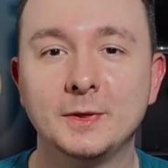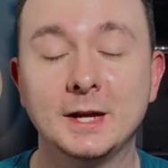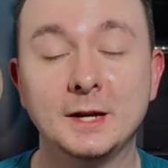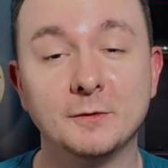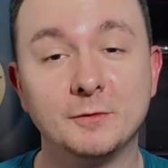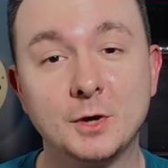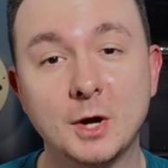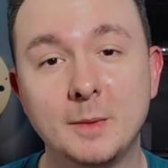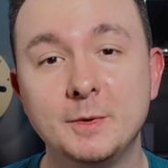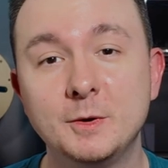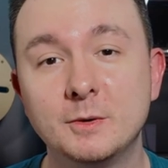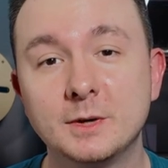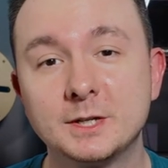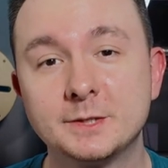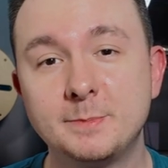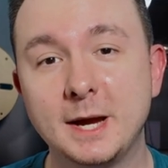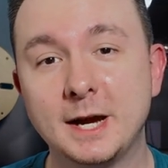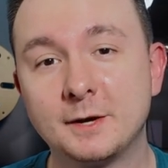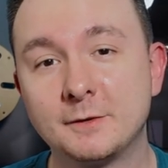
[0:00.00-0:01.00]
that you've come to
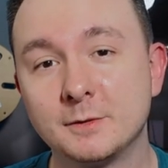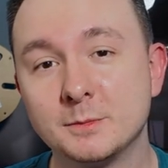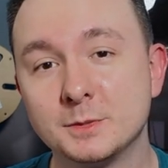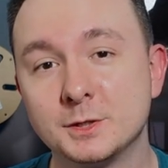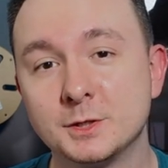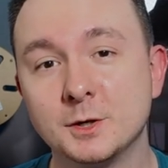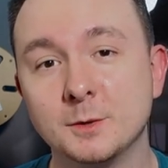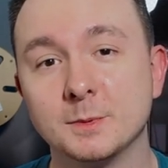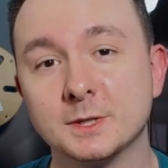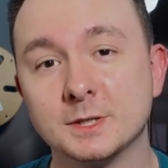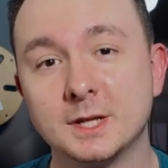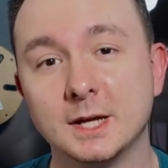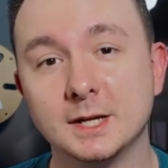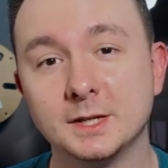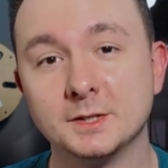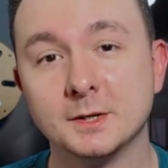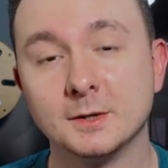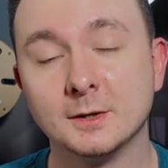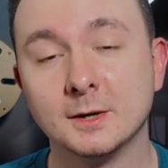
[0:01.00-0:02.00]
expect from Super
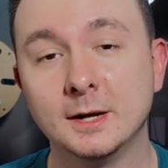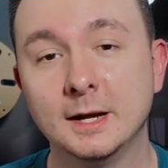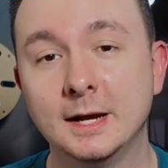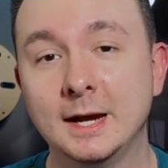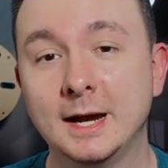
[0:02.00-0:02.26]
Slicer.